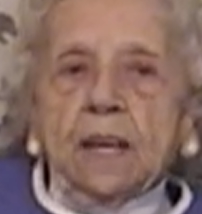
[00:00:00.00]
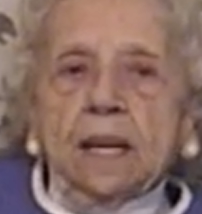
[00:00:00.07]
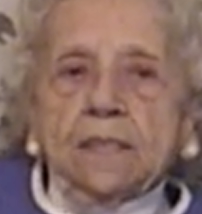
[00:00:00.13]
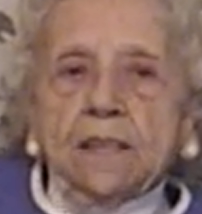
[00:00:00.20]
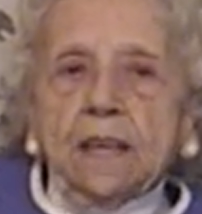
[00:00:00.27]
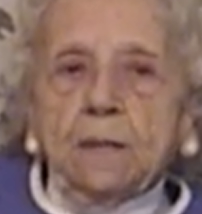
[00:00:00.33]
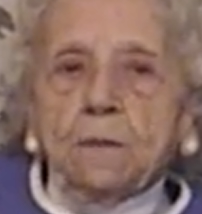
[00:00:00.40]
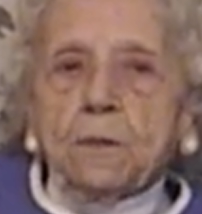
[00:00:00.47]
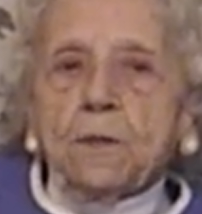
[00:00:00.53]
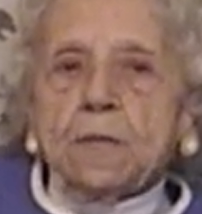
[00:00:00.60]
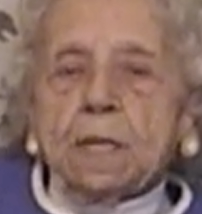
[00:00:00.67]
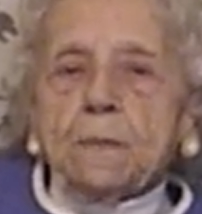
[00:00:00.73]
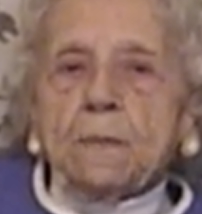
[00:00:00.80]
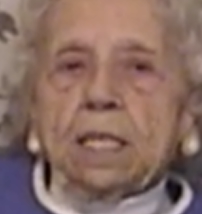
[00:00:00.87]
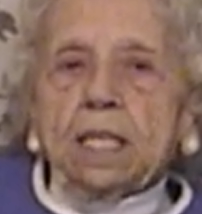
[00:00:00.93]
And they
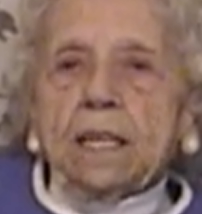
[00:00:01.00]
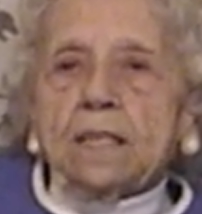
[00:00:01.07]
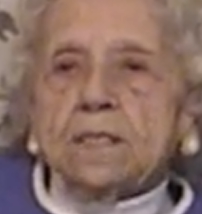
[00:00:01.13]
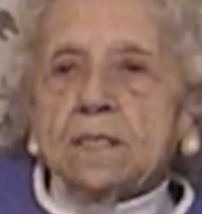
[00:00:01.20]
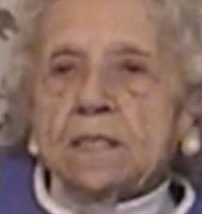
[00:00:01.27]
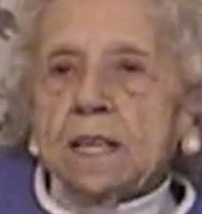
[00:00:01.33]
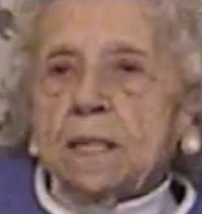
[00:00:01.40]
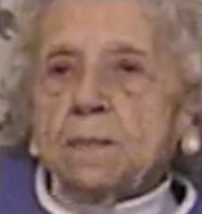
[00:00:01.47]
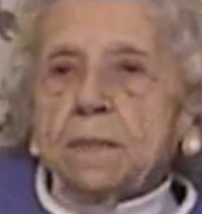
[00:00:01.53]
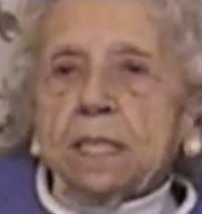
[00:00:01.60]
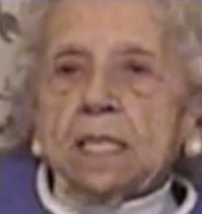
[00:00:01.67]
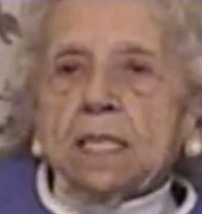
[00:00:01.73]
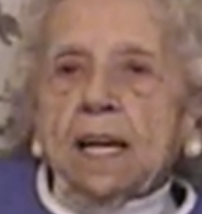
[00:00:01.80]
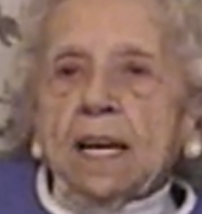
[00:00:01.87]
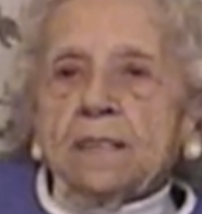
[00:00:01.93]
wrote him a letter, they'd
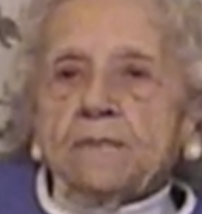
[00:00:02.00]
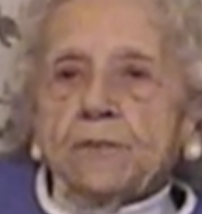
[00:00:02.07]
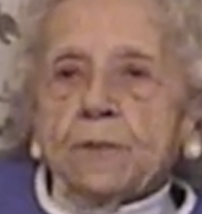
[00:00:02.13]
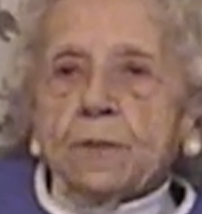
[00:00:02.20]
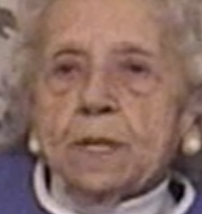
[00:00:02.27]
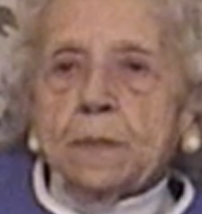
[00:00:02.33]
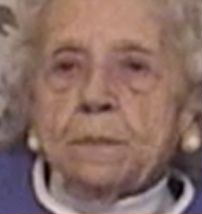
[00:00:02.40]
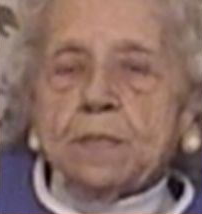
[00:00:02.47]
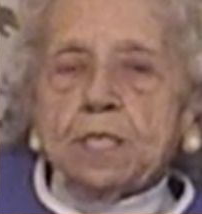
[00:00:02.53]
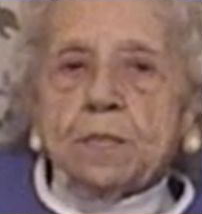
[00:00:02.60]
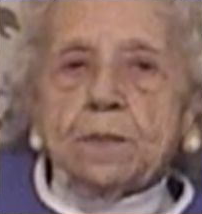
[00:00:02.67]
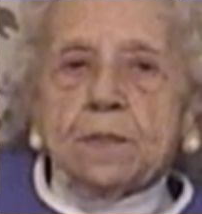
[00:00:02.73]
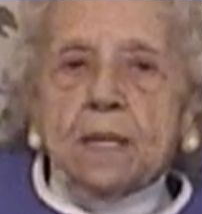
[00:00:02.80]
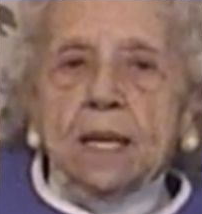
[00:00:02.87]
be glad for him to.